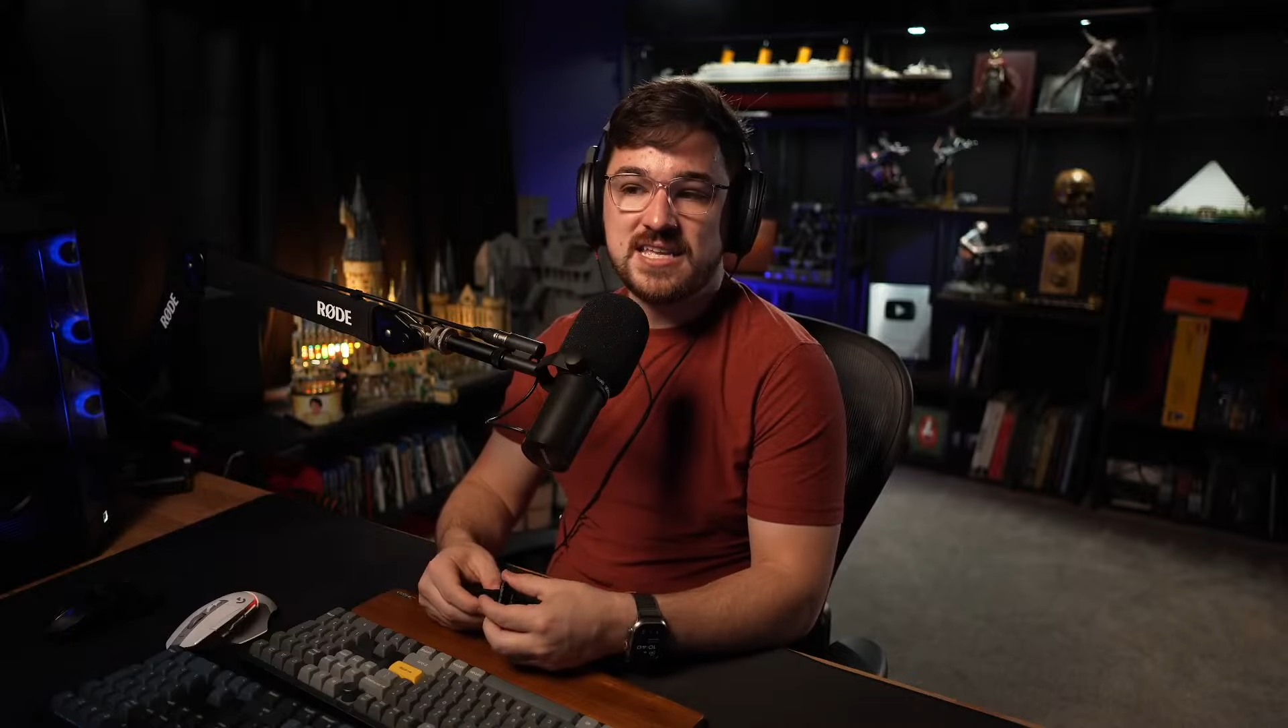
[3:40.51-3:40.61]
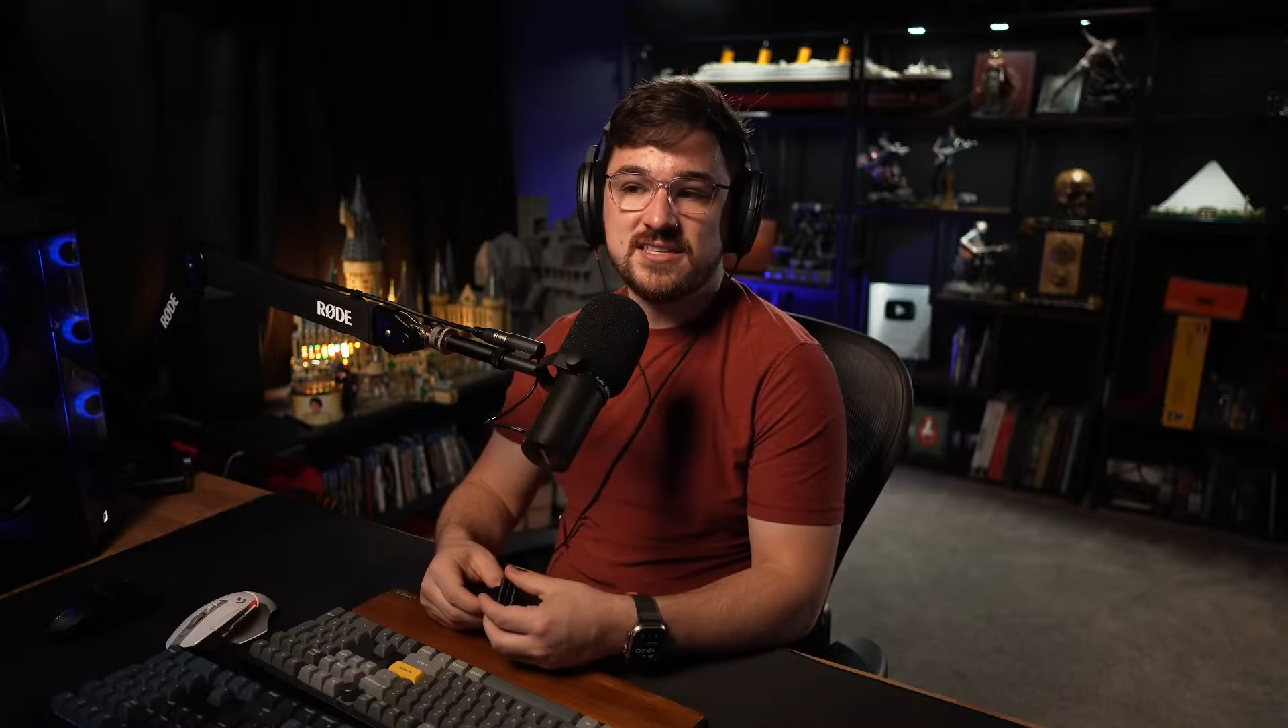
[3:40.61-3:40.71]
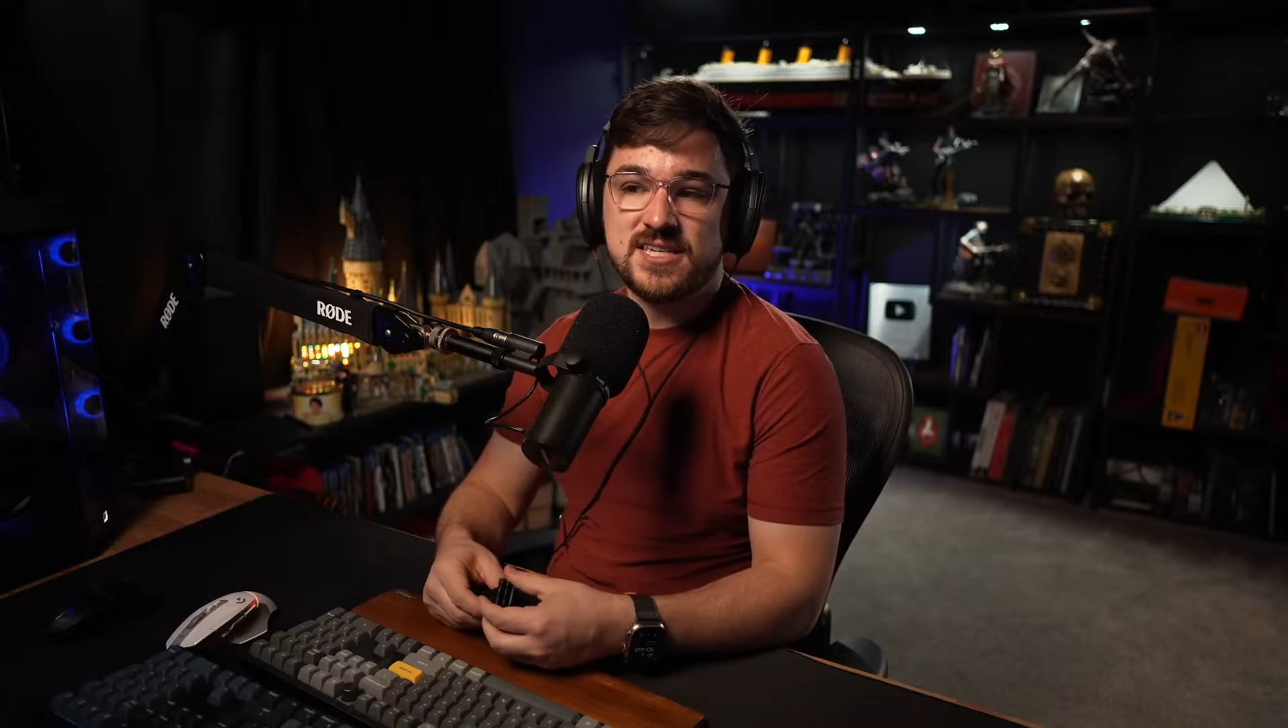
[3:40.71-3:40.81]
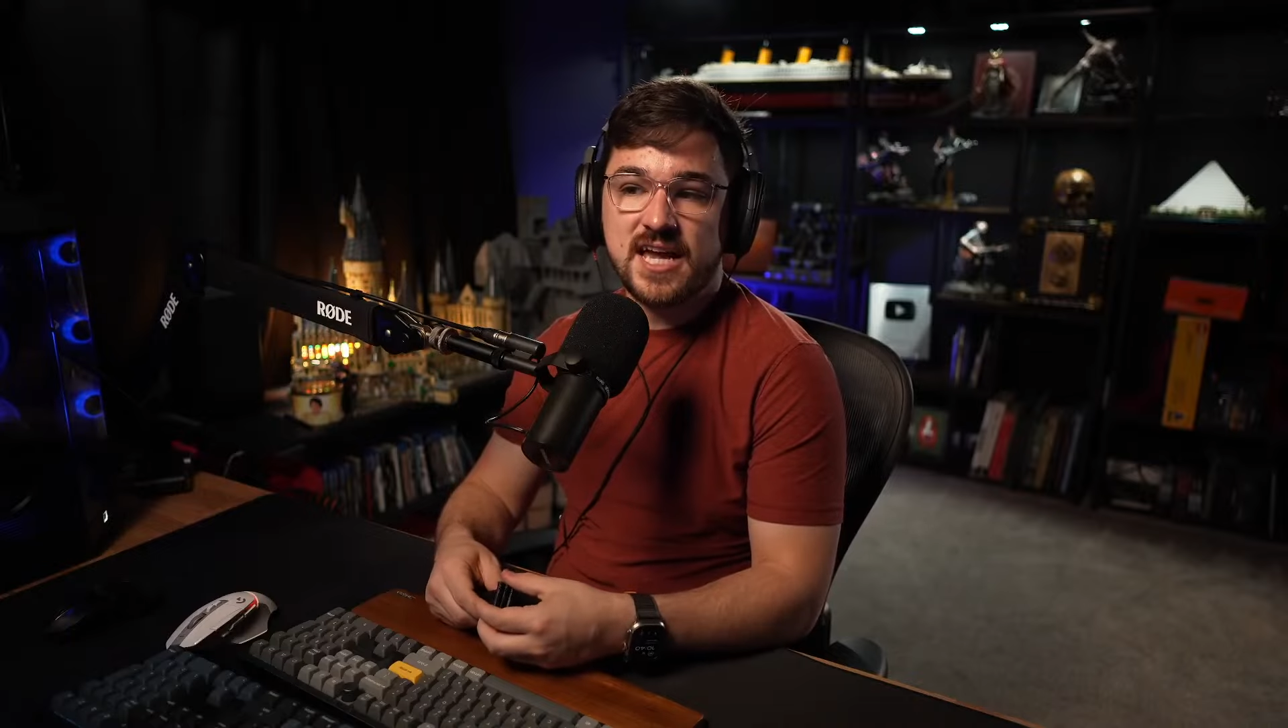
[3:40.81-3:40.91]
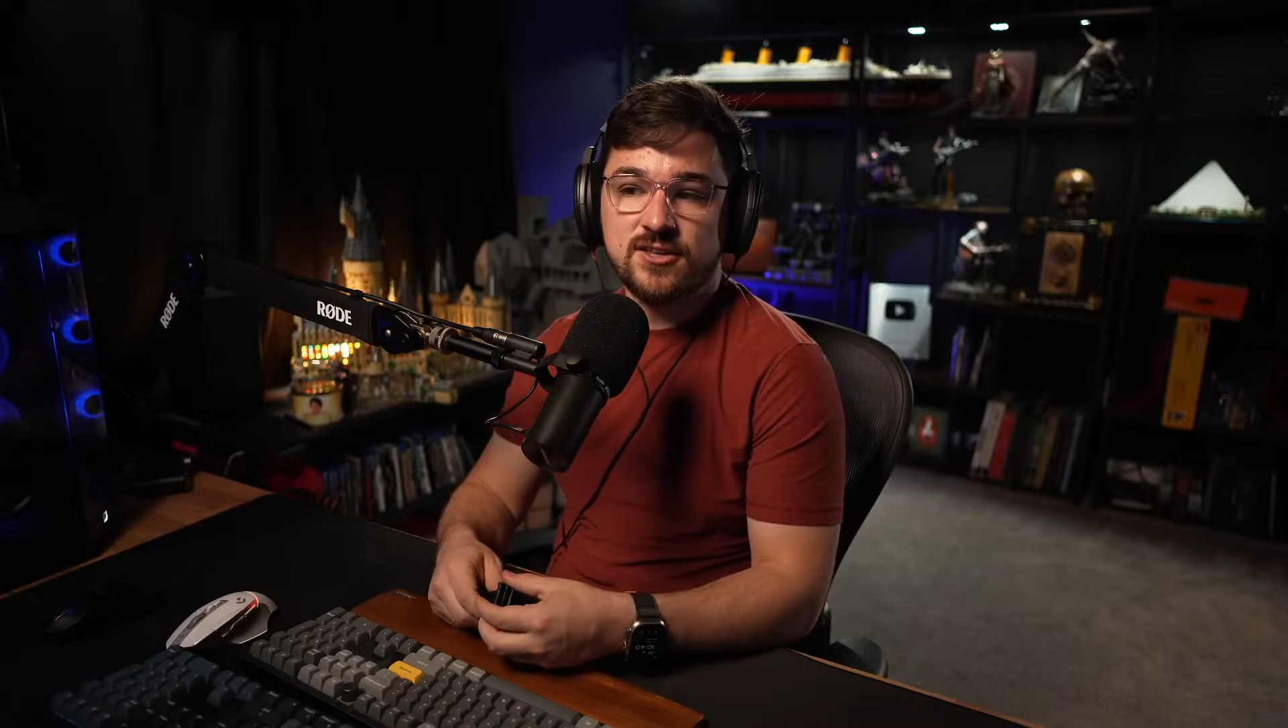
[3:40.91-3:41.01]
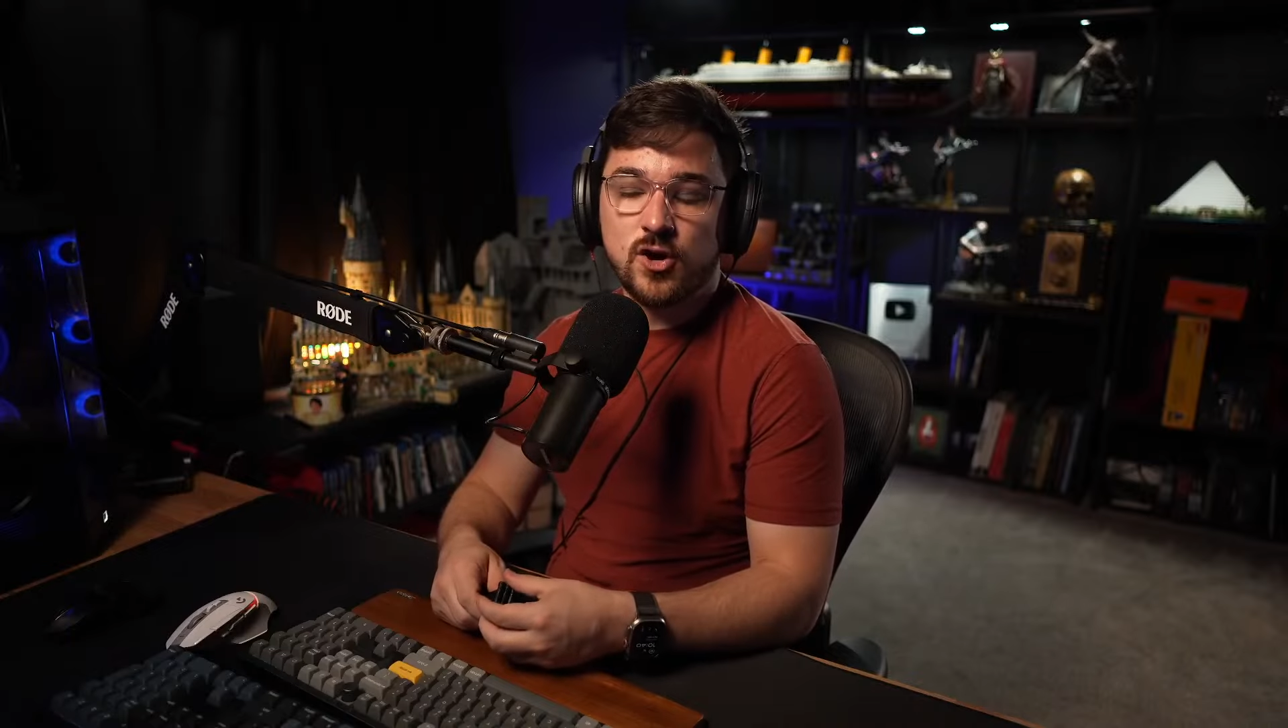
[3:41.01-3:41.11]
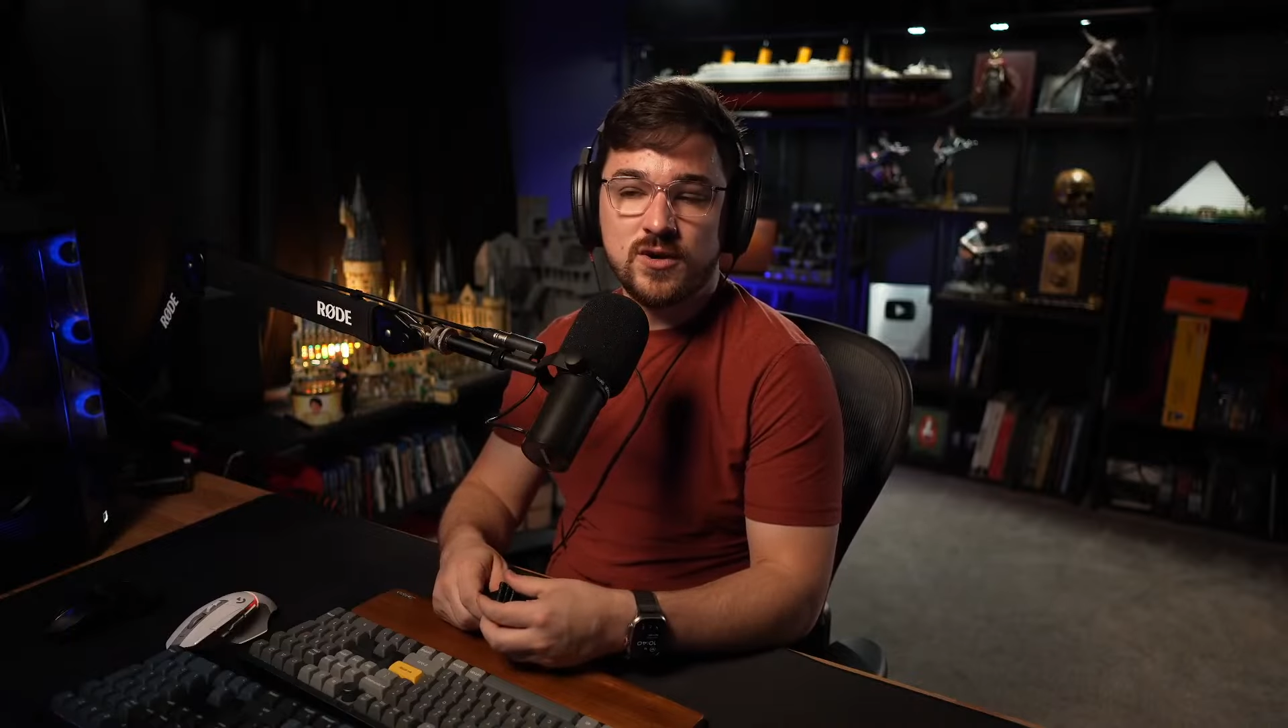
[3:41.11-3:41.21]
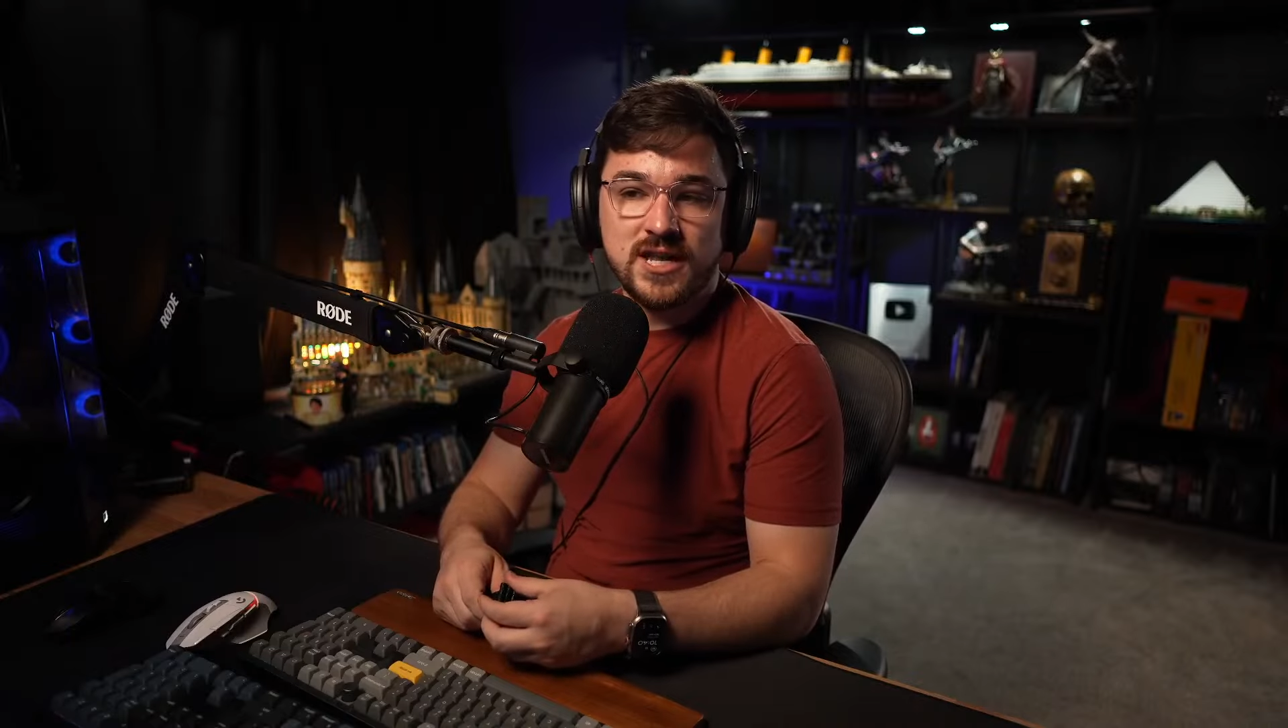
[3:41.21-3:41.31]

Nintendo